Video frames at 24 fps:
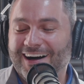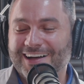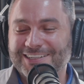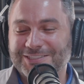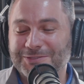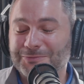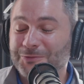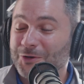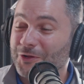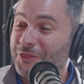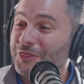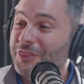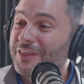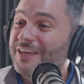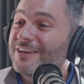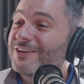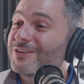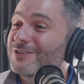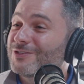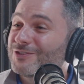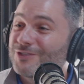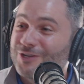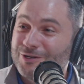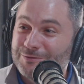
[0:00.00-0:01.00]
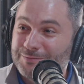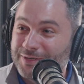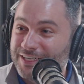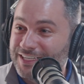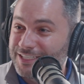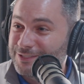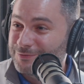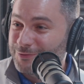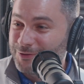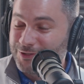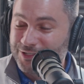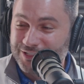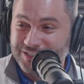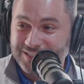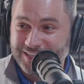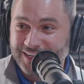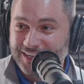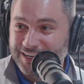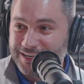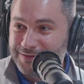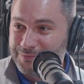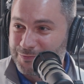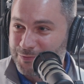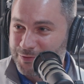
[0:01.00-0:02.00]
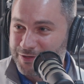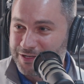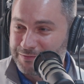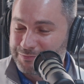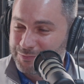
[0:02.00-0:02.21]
Awesome. Well, thank you so much for your time.